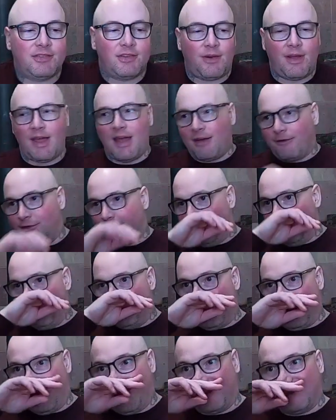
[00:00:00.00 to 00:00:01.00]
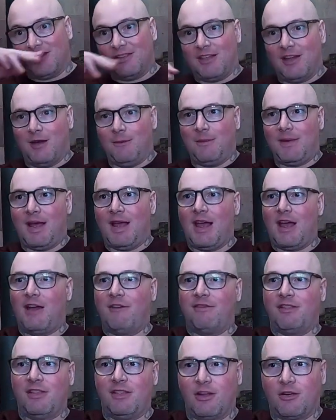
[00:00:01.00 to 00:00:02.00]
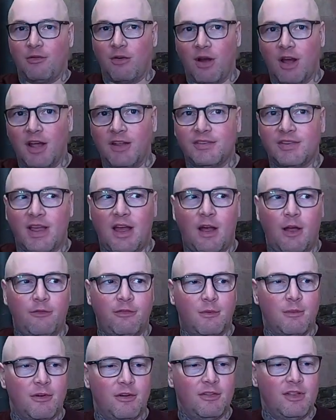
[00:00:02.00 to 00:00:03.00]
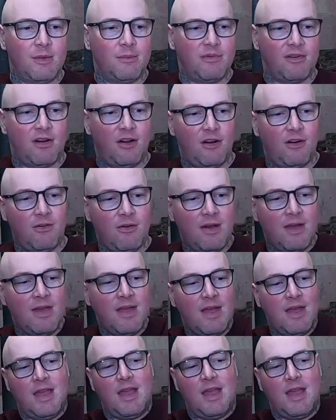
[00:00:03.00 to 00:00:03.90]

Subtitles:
So I have two pairs of them. I have the Lacrosse Alpha Burley Pro